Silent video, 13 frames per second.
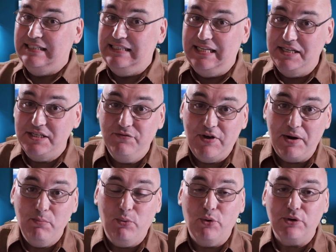This is very
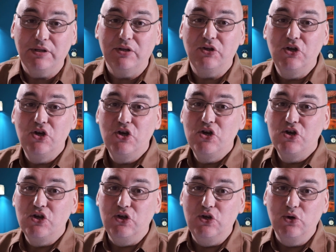important.
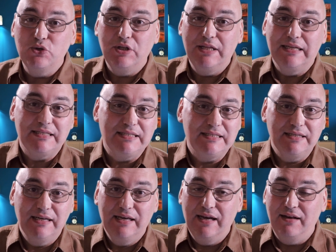Usually it's
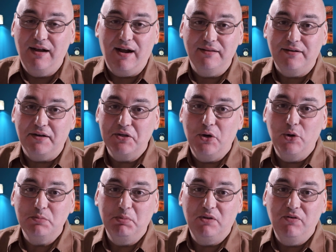in the contract
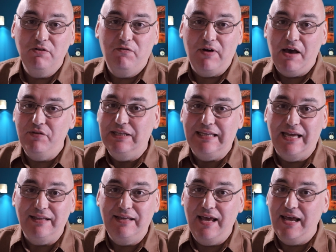goes between 5 and
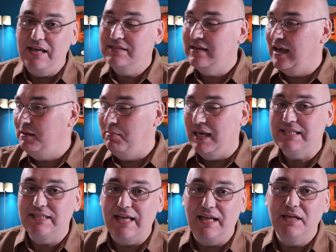10 days, can be
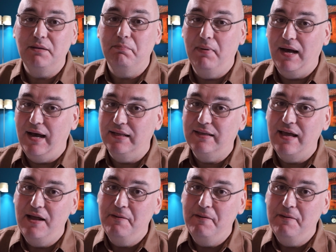extended, but